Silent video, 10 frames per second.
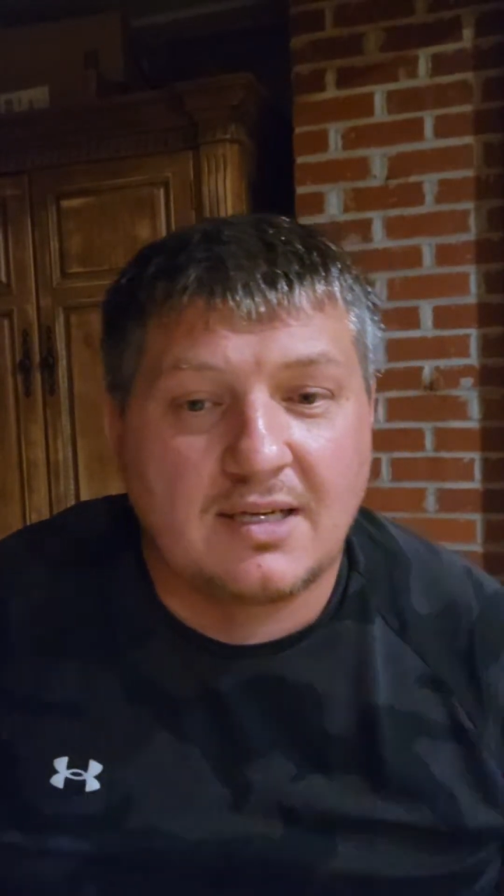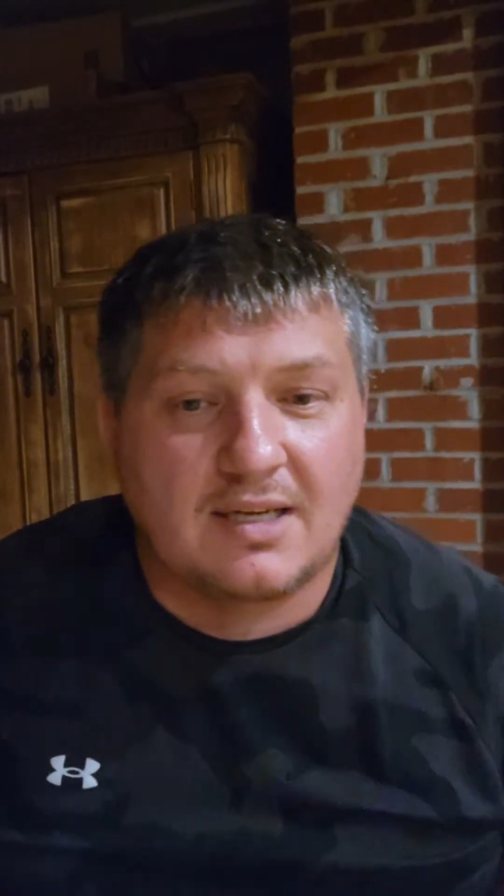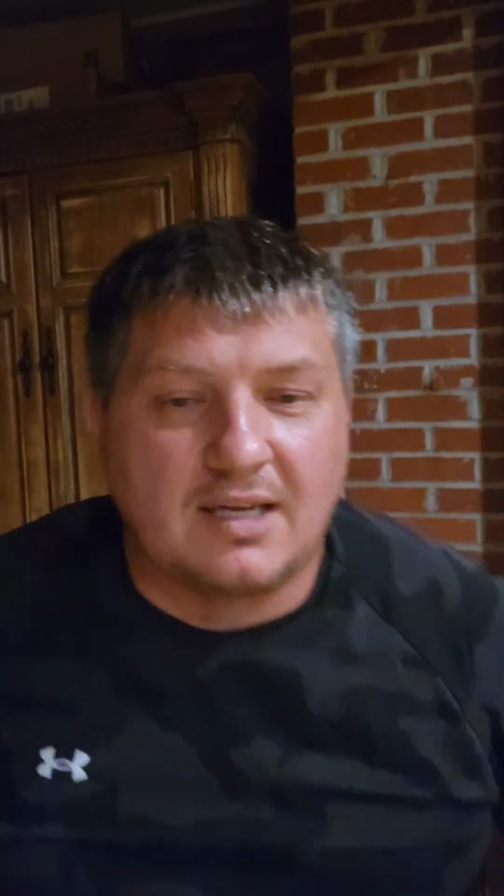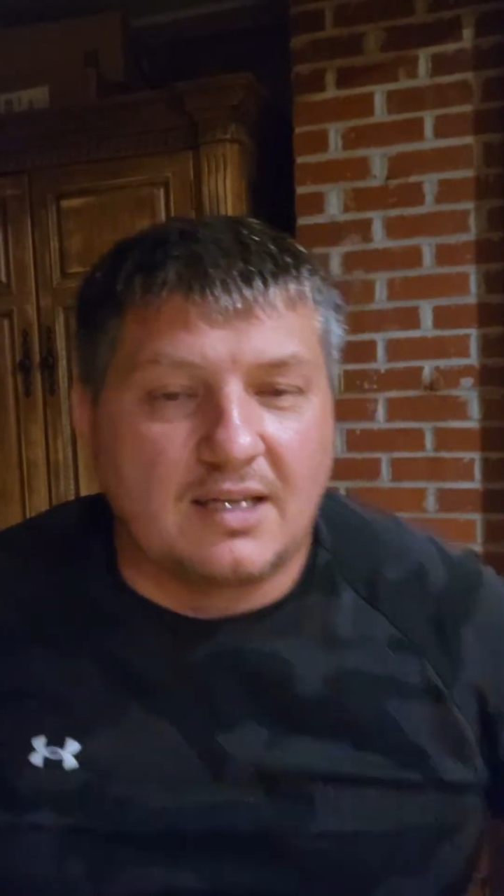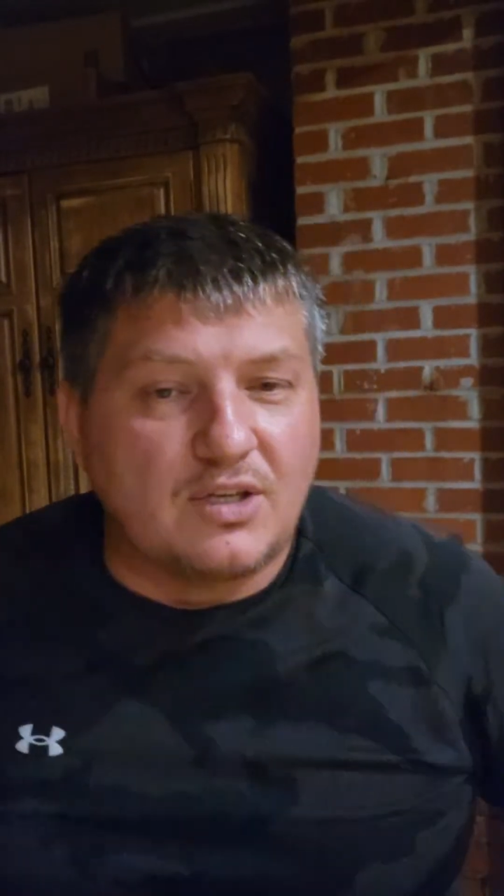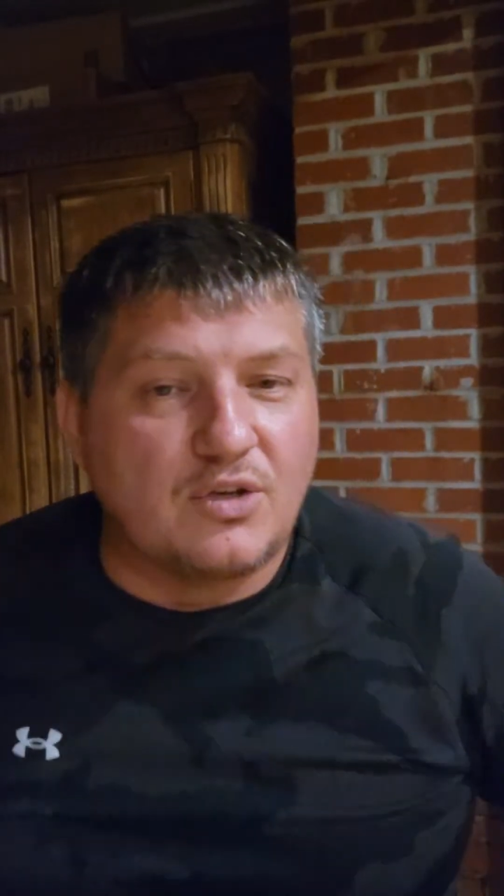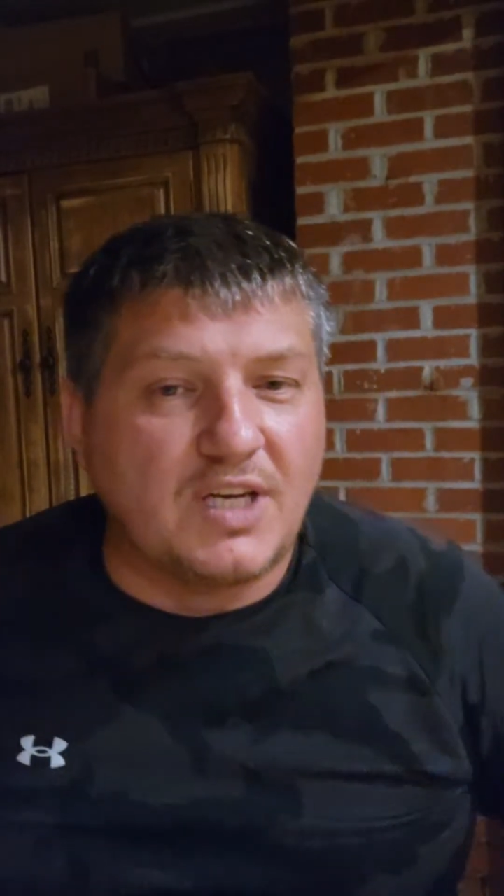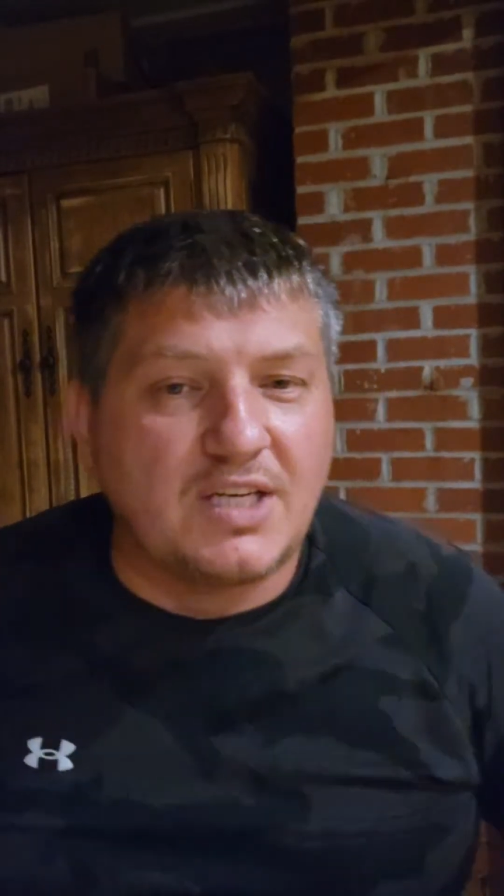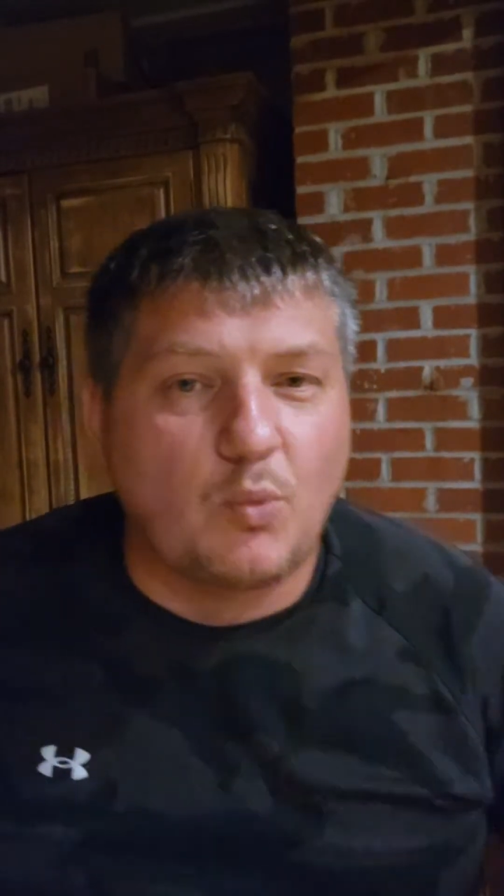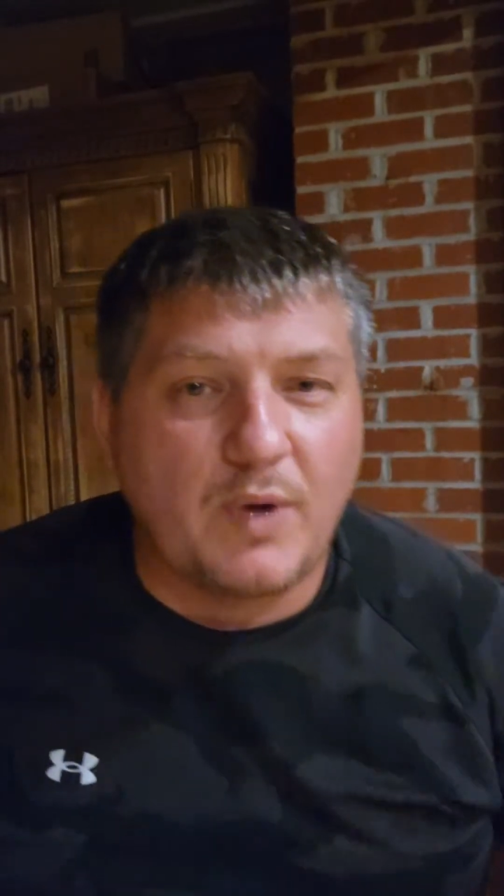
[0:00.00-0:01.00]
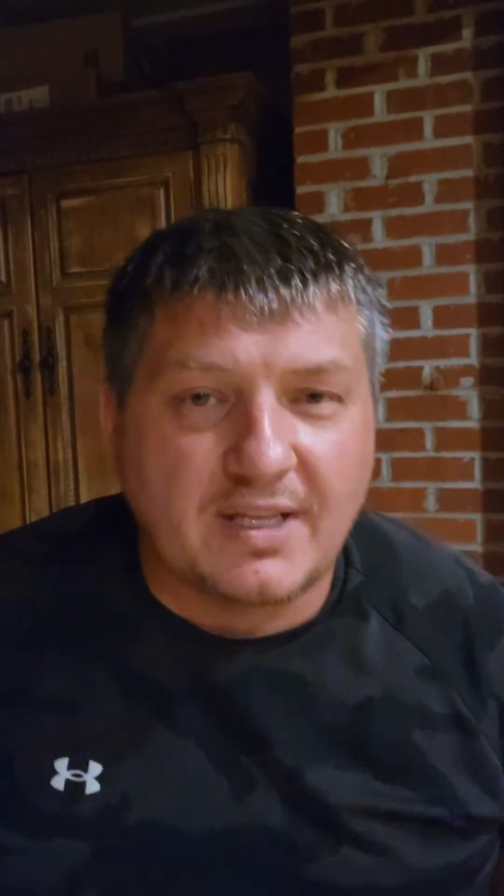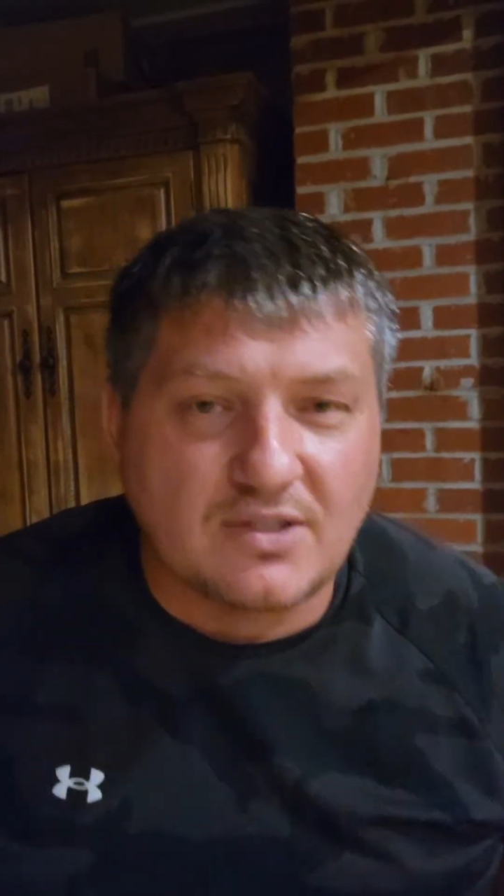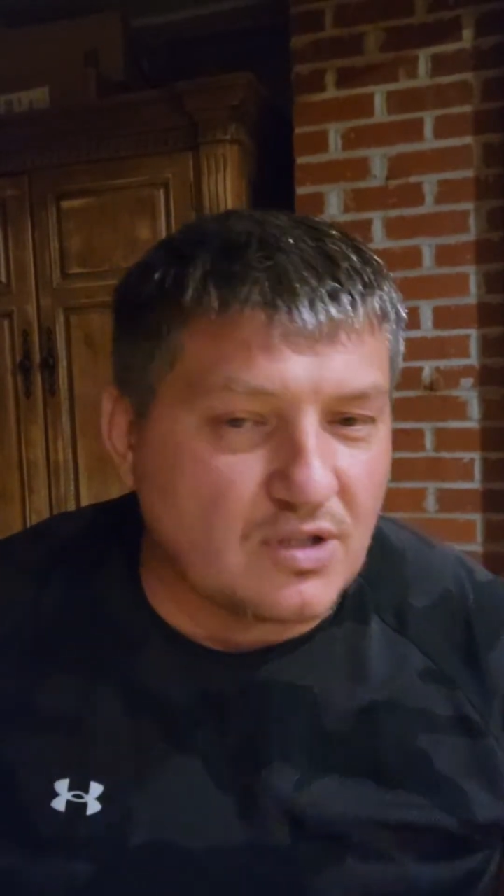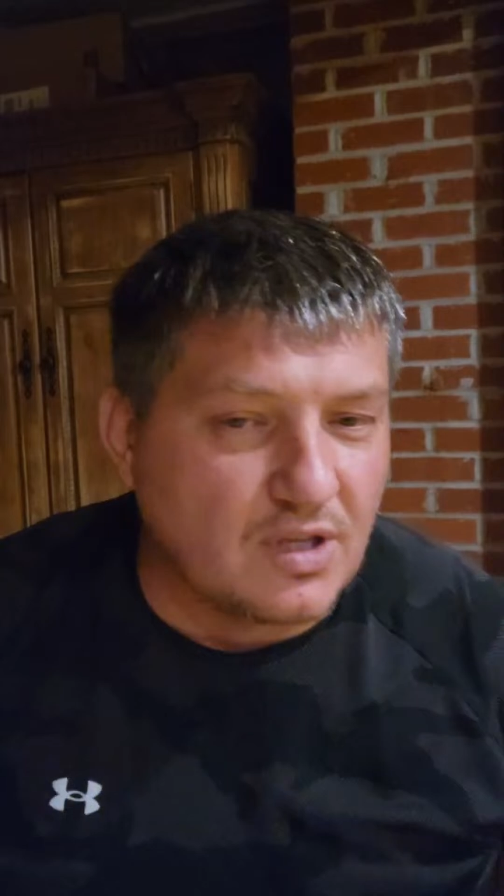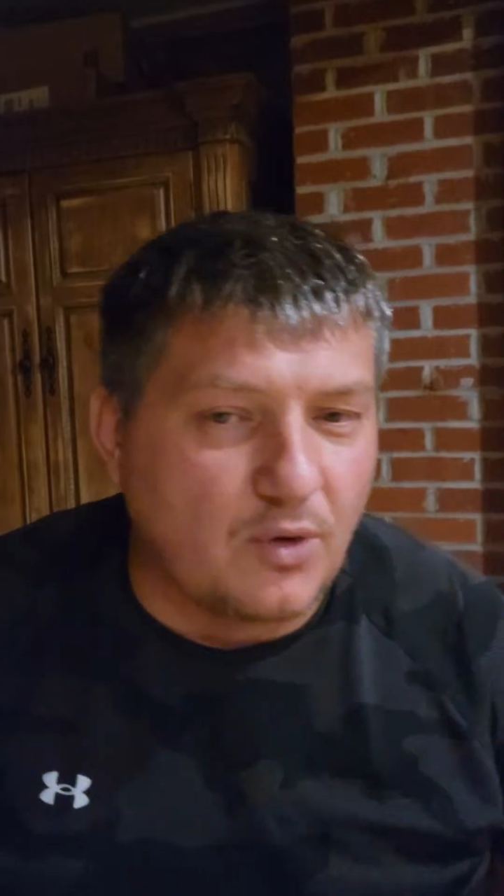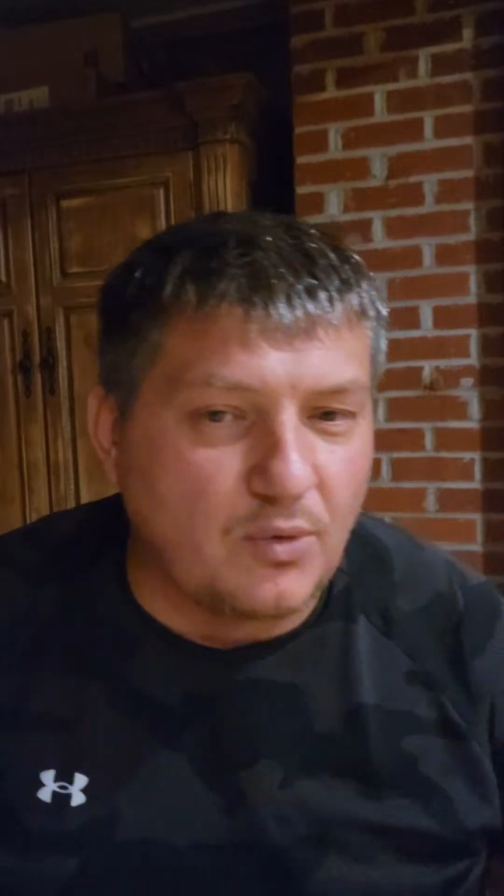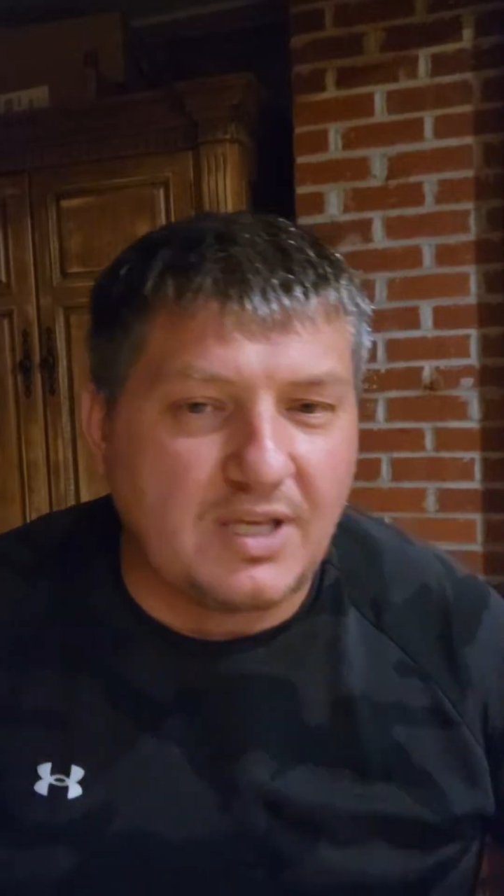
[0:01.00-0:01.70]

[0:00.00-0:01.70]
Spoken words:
And you need to win slowly.